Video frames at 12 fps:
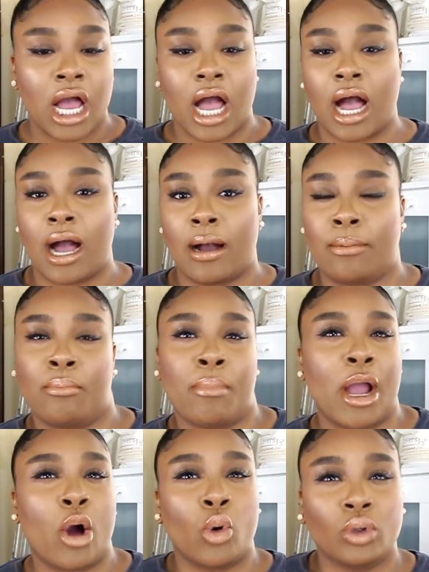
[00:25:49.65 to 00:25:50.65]

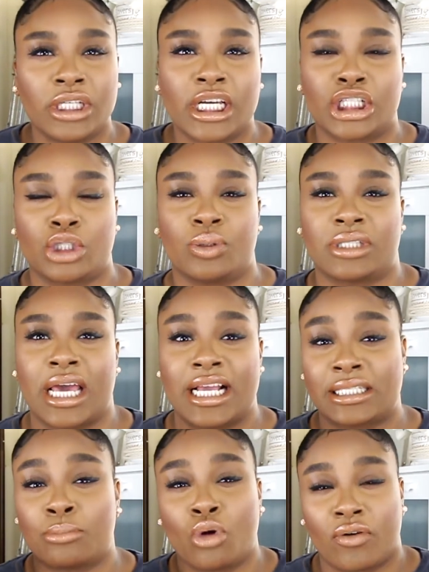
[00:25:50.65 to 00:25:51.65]
My only issue is that
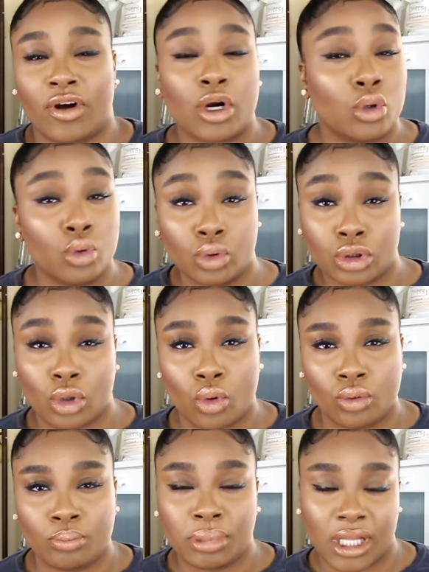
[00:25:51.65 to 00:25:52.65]
it's more of a cool
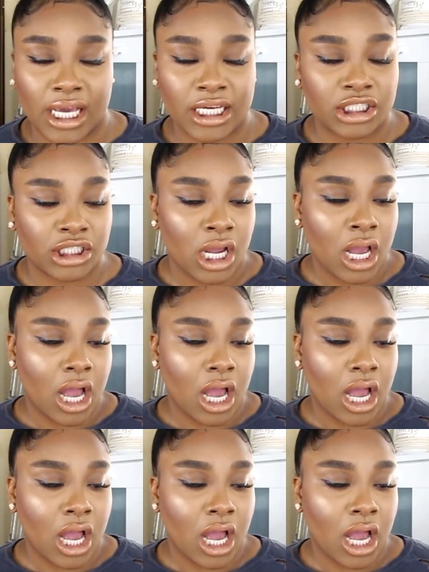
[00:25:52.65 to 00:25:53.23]
tone blush,